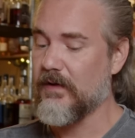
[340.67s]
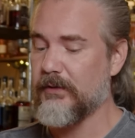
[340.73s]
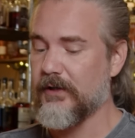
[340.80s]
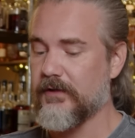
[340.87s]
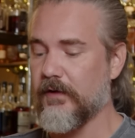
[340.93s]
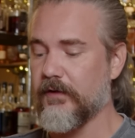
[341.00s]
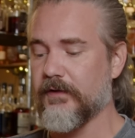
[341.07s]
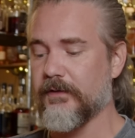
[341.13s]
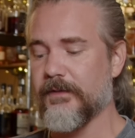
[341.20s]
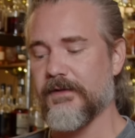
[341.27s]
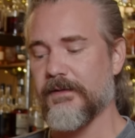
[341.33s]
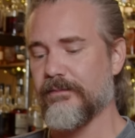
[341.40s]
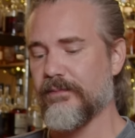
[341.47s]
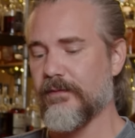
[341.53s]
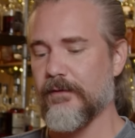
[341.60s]
a bit closer, but
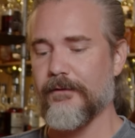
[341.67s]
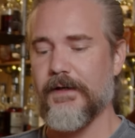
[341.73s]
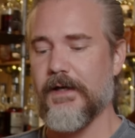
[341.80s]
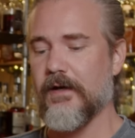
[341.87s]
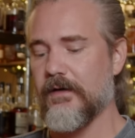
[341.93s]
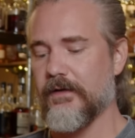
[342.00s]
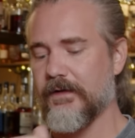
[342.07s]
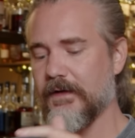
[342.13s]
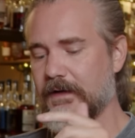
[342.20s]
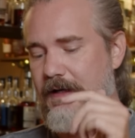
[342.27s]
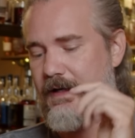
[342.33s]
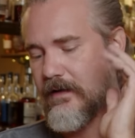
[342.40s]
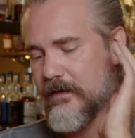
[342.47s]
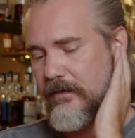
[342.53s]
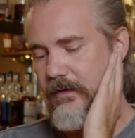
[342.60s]
the proof carries the
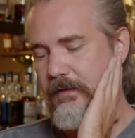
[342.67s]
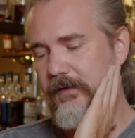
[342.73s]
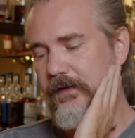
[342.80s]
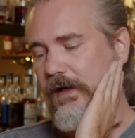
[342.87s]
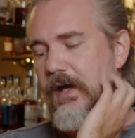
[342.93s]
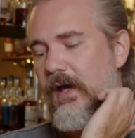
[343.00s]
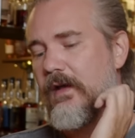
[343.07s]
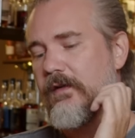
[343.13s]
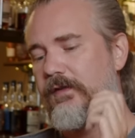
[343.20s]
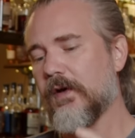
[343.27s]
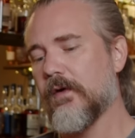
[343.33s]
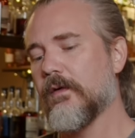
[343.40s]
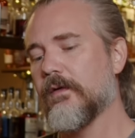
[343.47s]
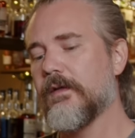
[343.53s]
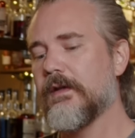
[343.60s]
day on the Remus.
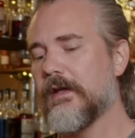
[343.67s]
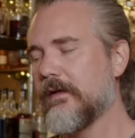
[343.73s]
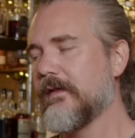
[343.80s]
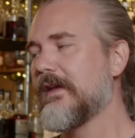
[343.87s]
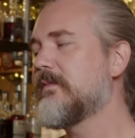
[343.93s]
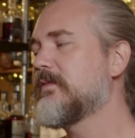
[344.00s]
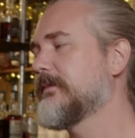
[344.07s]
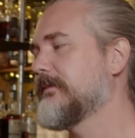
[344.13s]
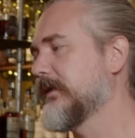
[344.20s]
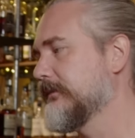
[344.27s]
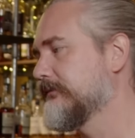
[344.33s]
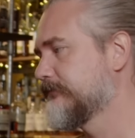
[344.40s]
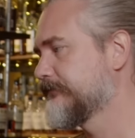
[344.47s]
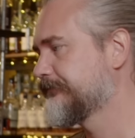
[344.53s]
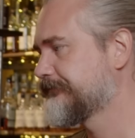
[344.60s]
So, MGP.
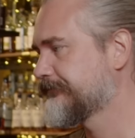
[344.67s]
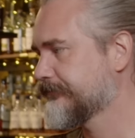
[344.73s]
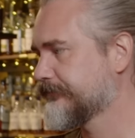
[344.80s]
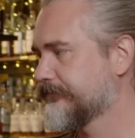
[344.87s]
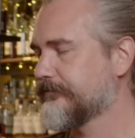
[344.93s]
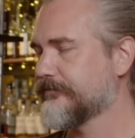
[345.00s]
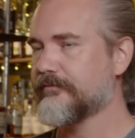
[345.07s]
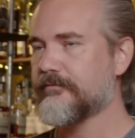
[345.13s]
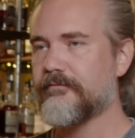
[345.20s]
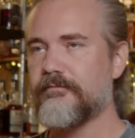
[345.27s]
It,